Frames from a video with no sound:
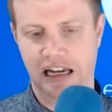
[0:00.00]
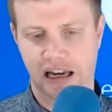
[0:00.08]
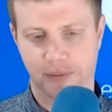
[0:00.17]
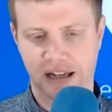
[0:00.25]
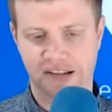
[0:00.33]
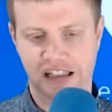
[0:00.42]

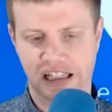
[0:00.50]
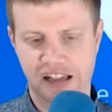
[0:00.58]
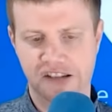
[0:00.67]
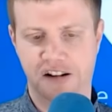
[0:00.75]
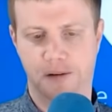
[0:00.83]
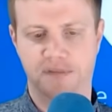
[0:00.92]
It makes it
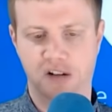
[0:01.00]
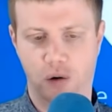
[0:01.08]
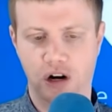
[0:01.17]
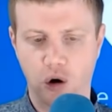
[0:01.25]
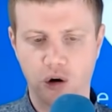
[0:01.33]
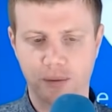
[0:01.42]
easier. So
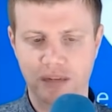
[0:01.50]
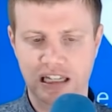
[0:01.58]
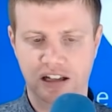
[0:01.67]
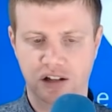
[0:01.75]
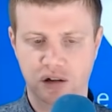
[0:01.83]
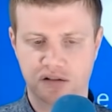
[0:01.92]
an old
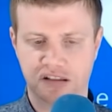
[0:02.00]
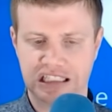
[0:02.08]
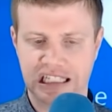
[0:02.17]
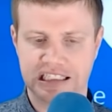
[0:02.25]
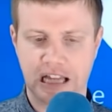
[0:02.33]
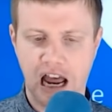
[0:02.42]
Amiga user
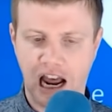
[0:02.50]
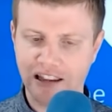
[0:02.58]
says,